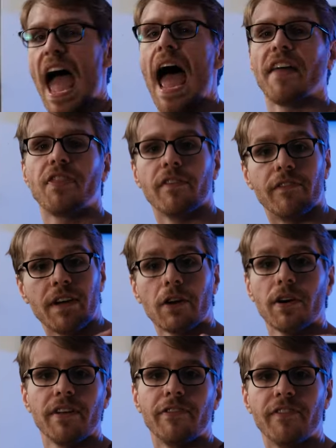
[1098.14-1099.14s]
At the
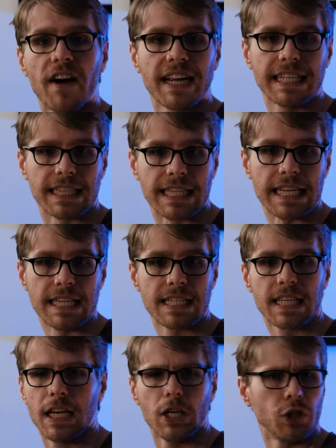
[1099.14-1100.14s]
very fucking
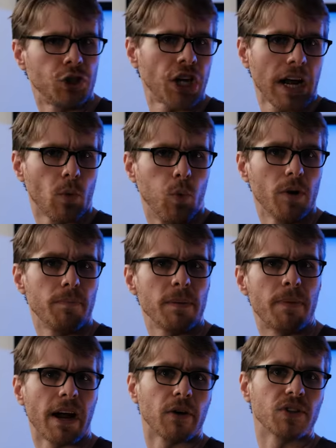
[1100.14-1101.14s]
least, check would-be
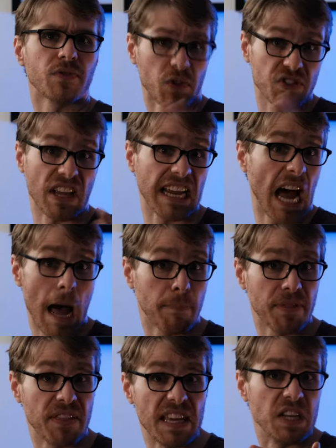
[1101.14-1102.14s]
parents for
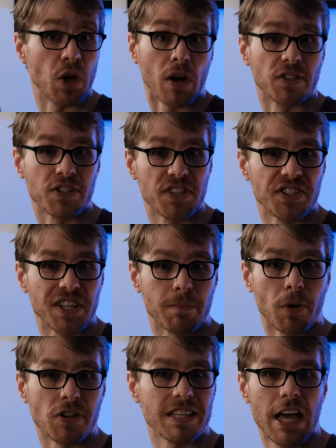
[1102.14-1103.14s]
psychopathy, narcissistic
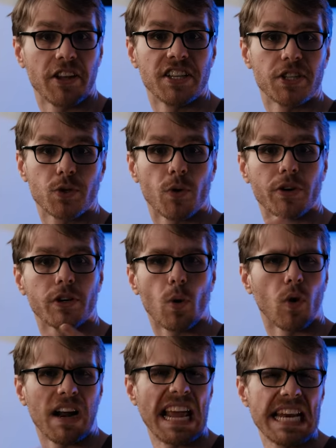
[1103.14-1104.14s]
personality disorder,
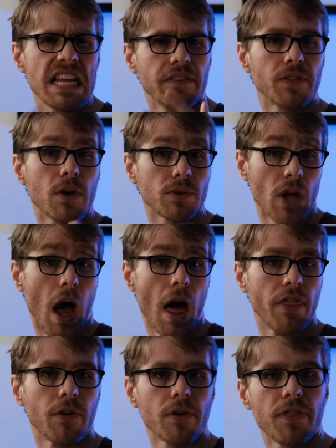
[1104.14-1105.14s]
or any of those
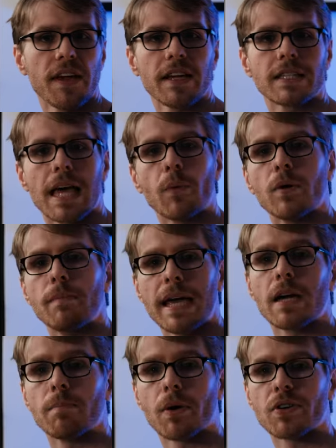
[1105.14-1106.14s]
other things that would
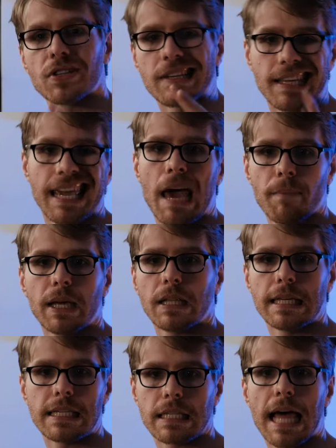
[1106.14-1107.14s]
make a person
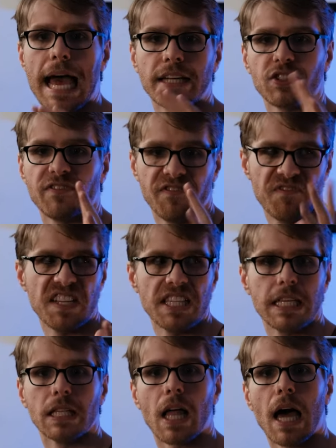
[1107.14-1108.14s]

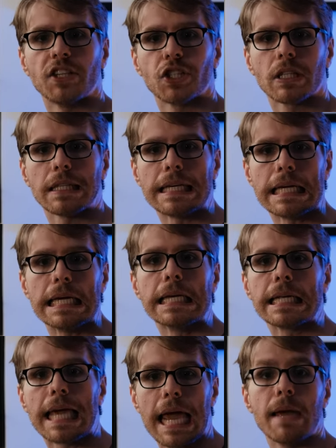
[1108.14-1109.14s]
chemically/physiologically
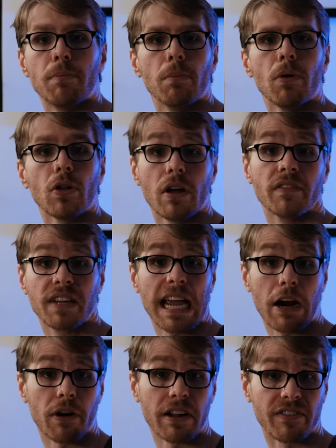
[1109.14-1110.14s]
incapable of
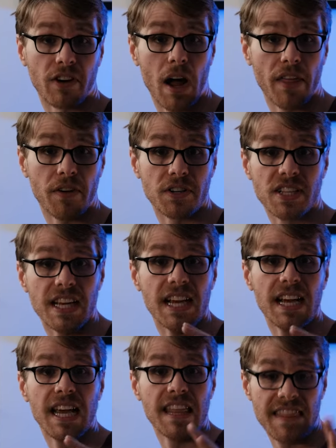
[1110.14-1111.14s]
caring for others.
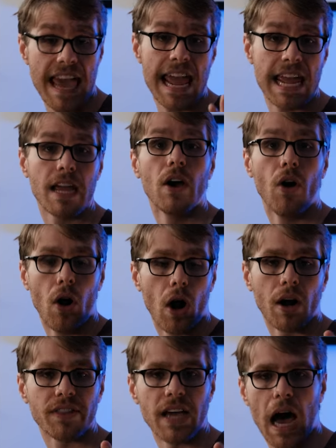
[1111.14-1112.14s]
They
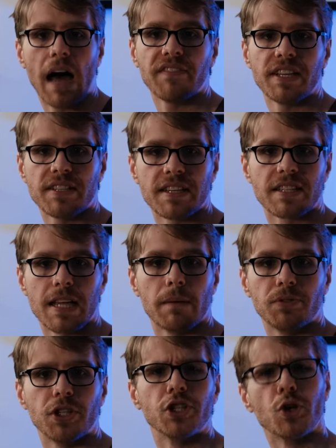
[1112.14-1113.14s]
are the obvious
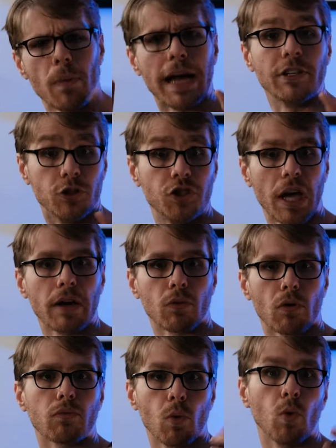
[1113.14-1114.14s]
exception to my
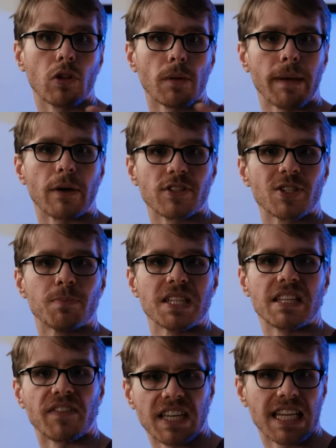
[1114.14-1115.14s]
general rule about
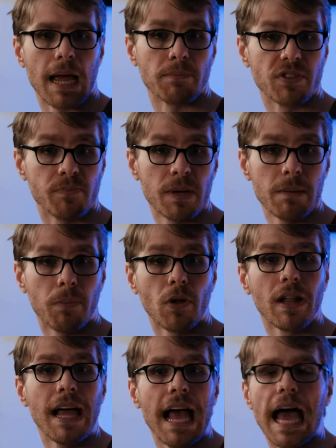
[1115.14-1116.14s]
specific types of
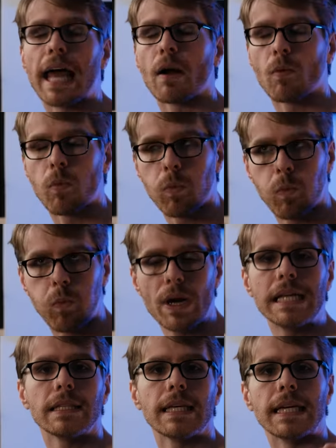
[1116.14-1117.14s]
people, and I
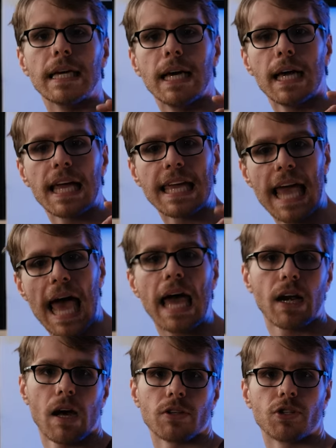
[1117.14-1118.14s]
really
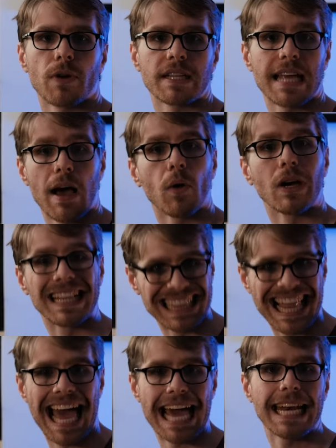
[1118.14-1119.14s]
cannot stress how
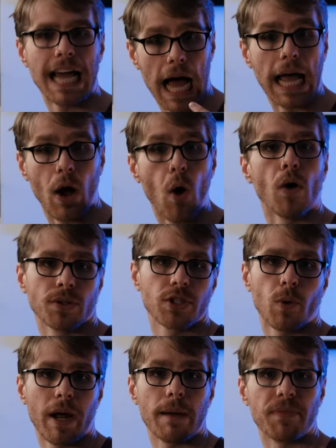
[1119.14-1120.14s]
glad I
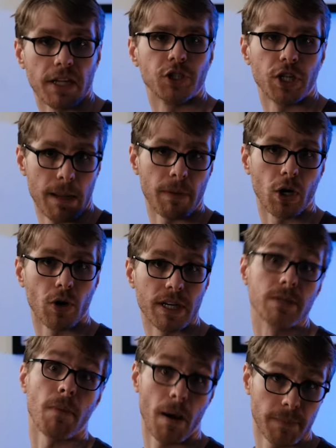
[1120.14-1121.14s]
also am that Jeanette
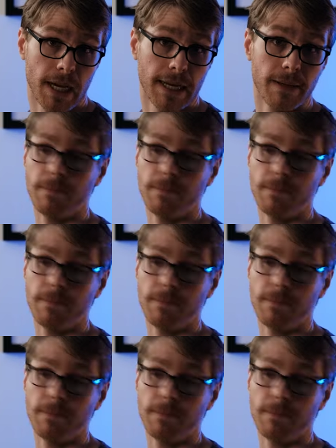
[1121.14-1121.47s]
McCurdy's mom died.